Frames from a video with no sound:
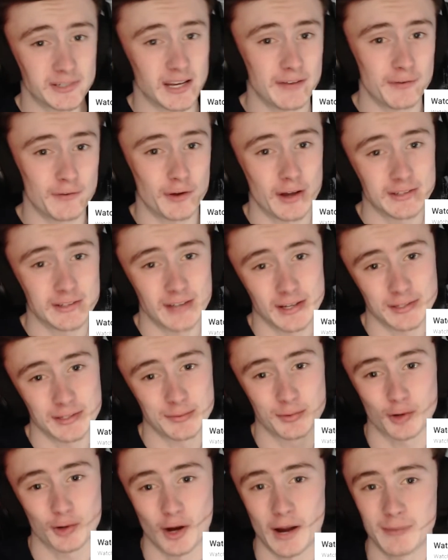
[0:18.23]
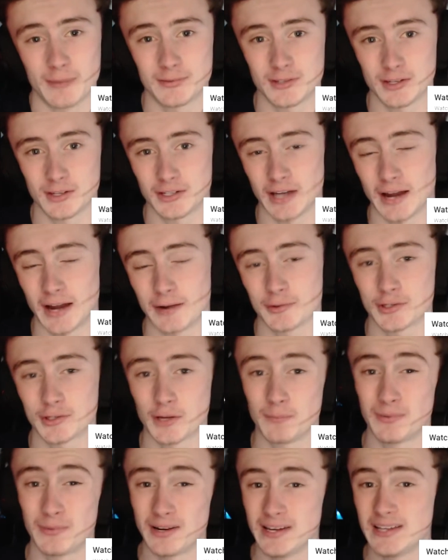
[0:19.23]
you guys are subscribed to the channel, so
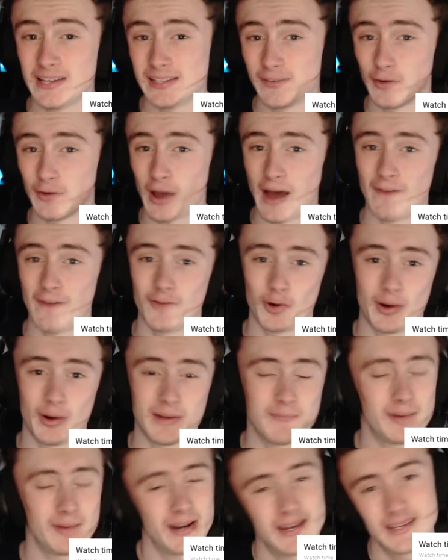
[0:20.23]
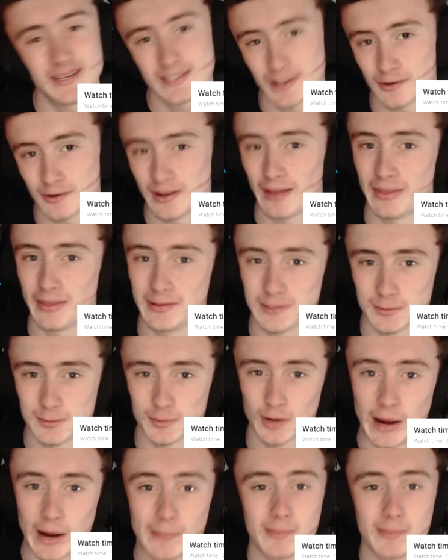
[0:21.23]
please, if you haven't already, please go down there and subscribe. It'd be